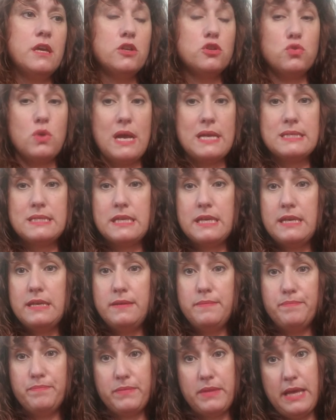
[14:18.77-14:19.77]

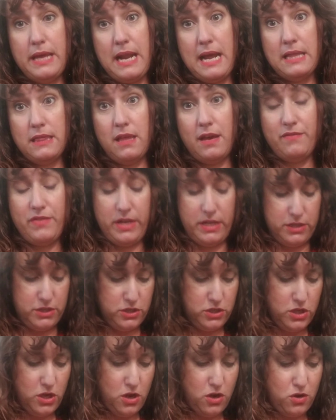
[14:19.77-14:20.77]
dressy, and I love it.
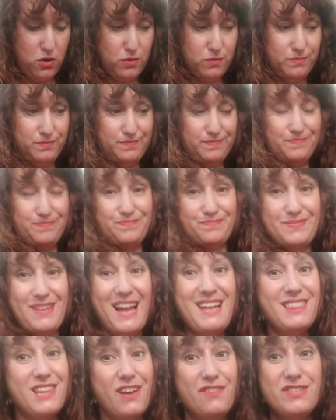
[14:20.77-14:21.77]
So
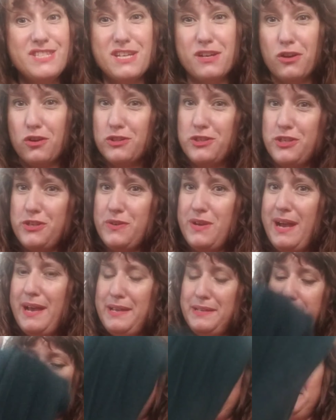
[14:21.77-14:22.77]
I love silk, do you
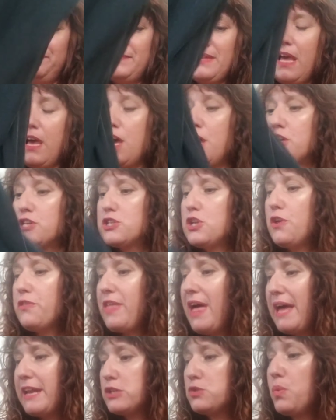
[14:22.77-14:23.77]
guys? So
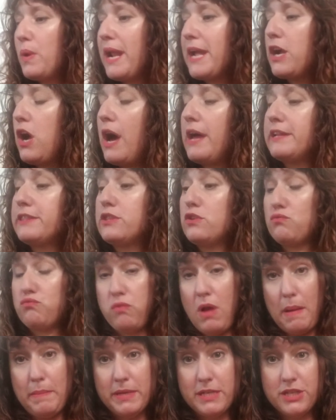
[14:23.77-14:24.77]
that is what I got at the
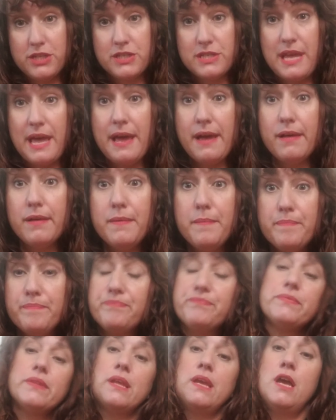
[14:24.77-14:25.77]
rummage sale.
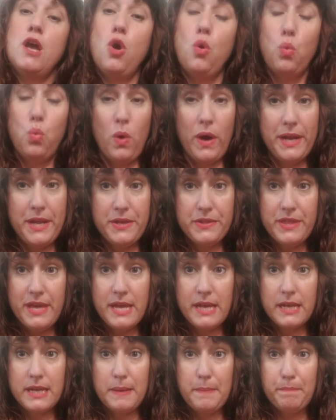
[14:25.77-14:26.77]
What do you
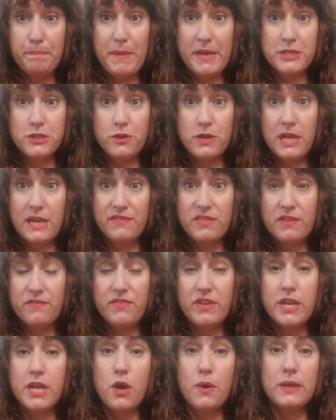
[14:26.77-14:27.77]
think? Make sure to give the
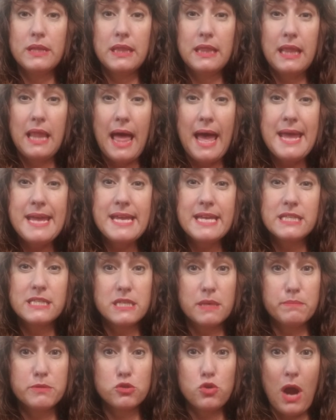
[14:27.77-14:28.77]
video a like and
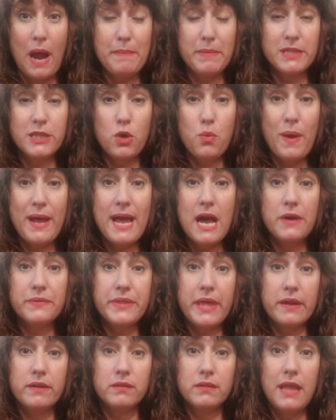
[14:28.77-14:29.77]
subscribe on the way out.
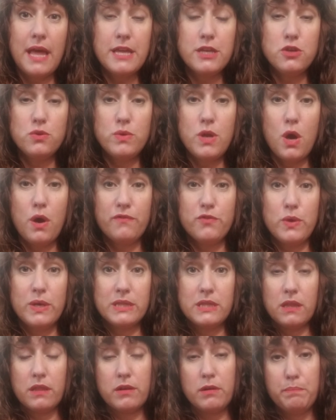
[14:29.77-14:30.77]
That'll let you know if you
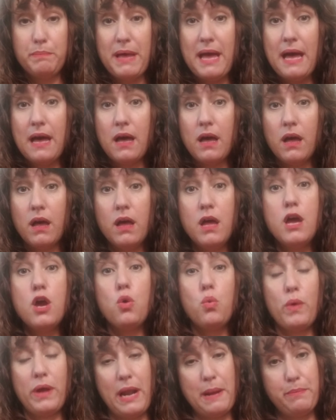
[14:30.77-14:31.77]
hit the little bell
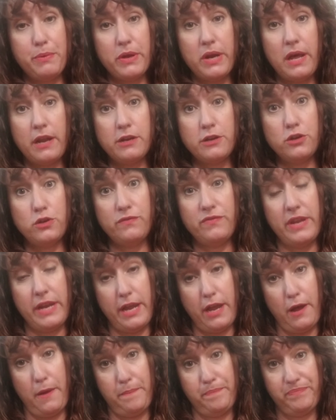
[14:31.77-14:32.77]
when I put out a new video.